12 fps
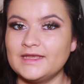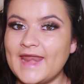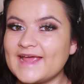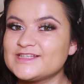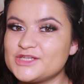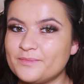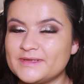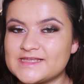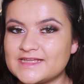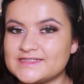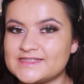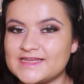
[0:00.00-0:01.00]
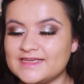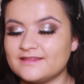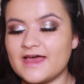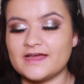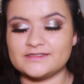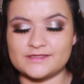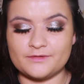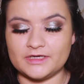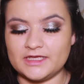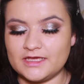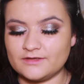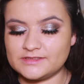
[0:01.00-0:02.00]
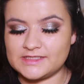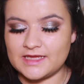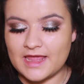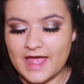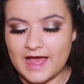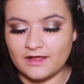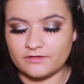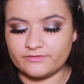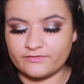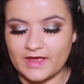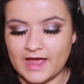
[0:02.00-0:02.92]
Next up is concealer. So I'm going to use the e.l.f.